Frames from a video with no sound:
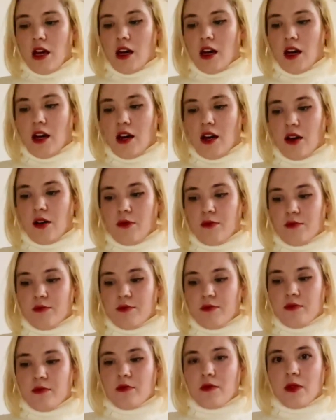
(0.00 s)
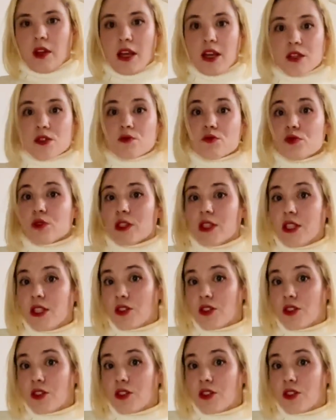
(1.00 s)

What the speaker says: It's really